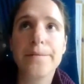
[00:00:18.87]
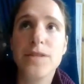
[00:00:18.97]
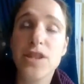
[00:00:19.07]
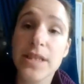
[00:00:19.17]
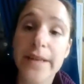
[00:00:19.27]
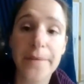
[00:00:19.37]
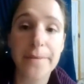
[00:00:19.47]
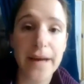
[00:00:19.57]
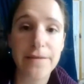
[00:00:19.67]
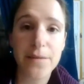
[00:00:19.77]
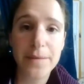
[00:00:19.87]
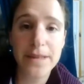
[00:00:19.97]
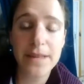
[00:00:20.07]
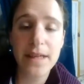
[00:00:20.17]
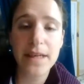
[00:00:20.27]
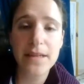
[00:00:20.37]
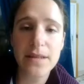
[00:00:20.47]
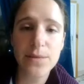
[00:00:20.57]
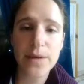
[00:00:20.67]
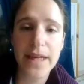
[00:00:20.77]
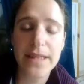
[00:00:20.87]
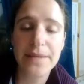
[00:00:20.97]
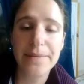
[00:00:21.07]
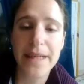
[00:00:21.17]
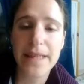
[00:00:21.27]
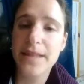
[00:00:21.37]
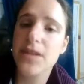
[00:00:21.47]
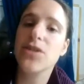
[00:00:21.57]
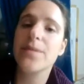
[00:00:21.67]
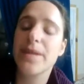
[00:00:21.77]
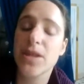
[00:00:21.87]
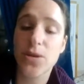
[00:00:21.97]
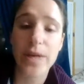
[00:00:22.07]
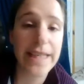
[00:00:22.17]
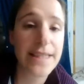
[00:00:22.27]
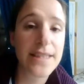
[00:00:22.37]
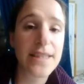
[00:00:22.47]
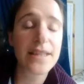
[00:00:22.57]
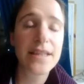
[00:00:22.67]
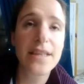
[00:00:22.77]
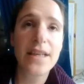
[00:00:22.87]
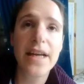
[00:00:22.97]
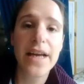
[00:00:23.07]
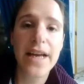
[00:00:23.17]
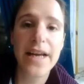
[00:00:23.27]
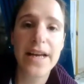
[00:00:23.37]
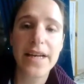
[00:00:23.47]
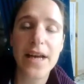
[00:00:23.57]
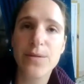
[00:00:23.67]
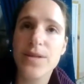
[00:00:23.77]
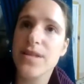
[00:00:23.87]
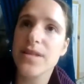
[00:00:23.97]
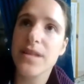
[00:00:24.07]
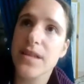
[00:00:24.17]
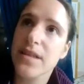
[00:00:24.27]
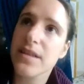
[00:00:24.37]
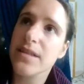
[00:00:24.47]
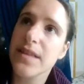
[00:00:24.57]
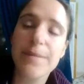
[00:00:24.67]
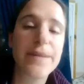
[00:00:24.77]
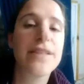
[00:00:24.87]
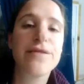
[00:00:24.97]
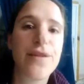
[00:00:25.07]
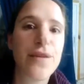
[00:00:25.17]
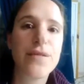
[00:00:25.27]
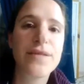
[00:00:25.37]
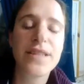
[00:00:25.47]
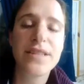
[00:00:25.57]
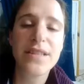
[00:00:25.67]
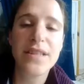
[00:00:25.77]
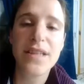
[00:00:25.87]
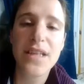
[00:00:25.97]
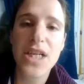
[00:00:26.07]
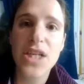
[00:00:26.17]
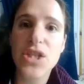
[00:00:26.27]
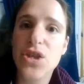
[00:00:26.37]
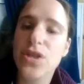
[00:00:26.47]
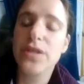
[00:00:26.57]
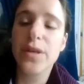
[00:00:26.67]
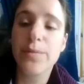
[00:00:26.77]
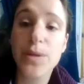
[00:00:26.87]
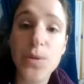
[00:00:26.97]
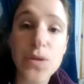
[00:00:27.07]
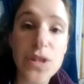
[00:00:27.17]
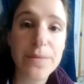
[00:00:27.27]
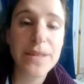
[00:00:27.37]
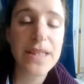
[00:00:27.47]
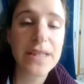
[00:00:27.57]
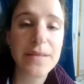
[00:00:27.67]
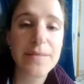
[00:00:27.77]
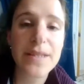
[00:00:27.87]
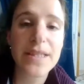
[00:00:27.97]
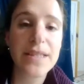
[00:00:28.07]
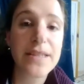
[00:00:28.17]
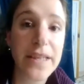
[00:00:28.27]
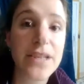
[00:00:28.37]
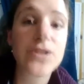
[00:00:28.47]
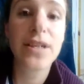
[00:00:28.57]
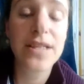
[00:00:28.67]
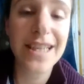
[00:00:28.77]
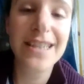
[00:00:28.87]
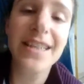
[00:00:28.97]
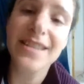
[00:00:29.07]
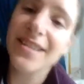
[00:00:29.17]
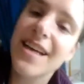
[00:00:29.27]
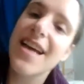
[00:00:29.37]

Just came back from India where I did my internship in Ashoka, India. And I was deeply involved in social entrepreneurship schemes in international settings.